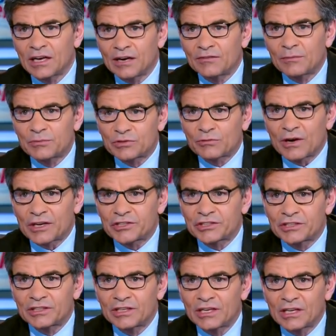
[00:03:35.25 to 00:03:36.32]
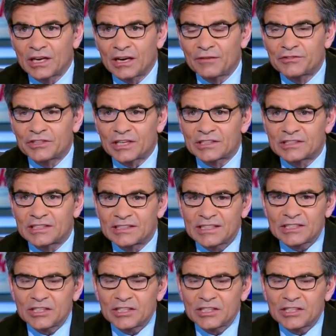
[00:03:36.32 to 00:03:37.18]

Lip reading: of obstruction of justice.